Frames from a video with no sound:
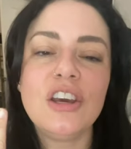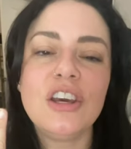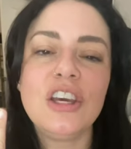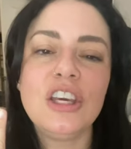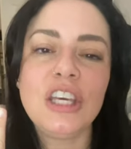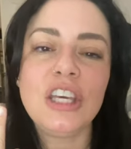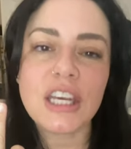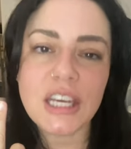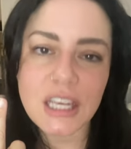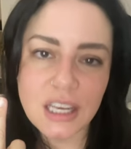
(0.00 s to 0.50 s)

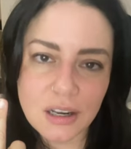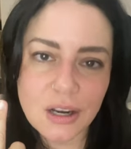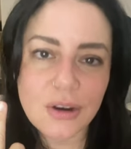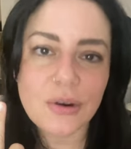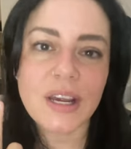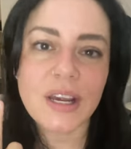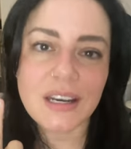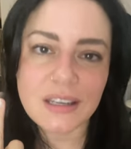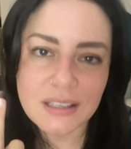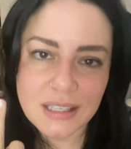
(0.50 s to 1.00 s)
You need to
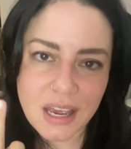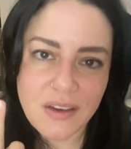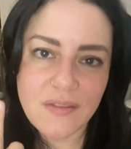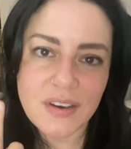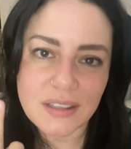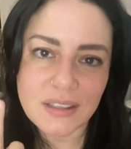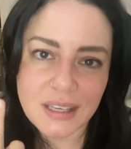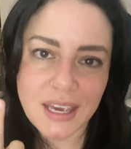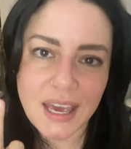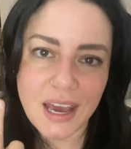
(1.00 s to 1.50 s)
create a
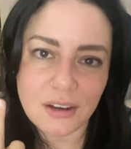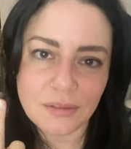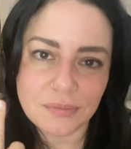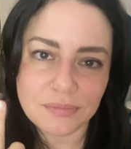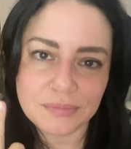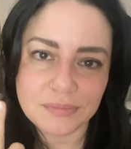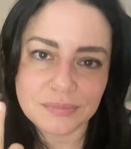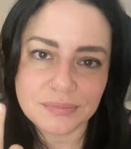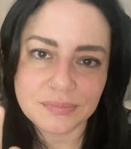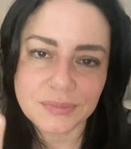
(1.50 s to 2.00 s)
savings account,
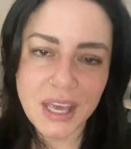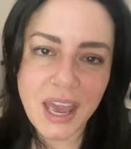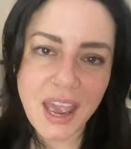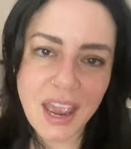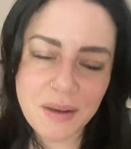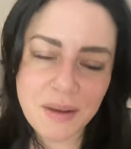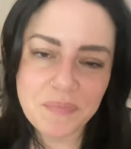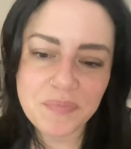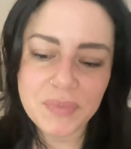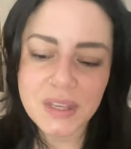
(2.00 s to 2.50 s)

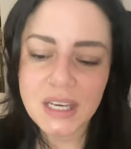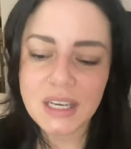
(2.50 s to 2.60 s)
okay?